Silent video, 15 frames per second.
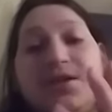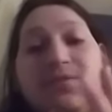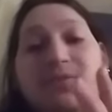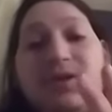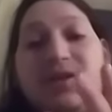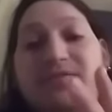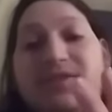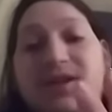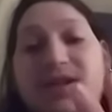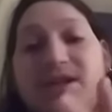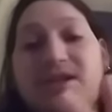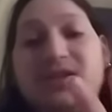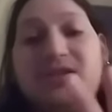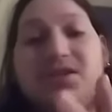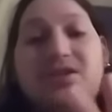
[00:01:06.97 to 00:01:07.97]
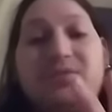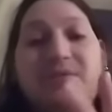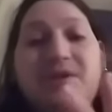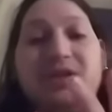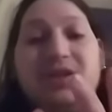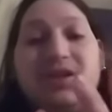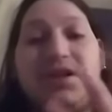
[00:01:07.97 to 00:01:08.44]
Whenever I get those
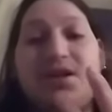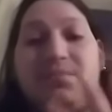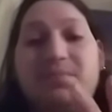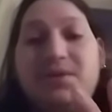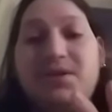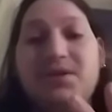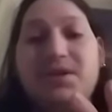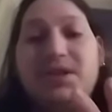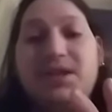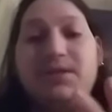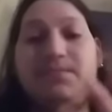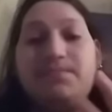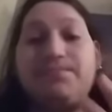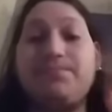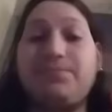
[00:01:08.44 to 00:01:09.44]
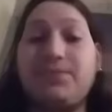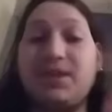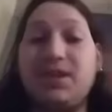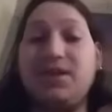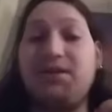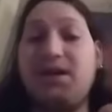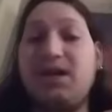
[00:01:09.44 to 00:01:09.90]
three uploaded,
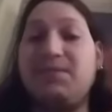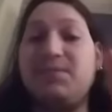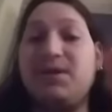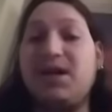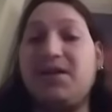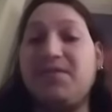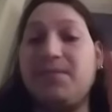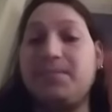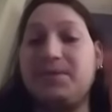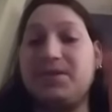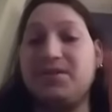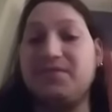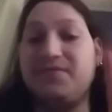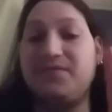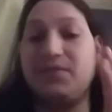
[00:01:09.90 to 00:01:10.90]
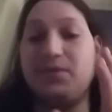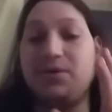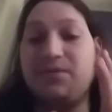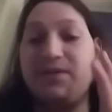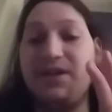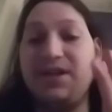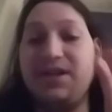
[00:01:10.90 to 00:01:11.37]
he'll have we'll have episode
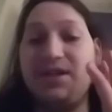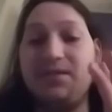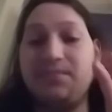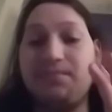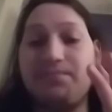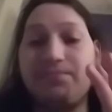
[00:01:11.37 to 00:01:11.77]
four ready,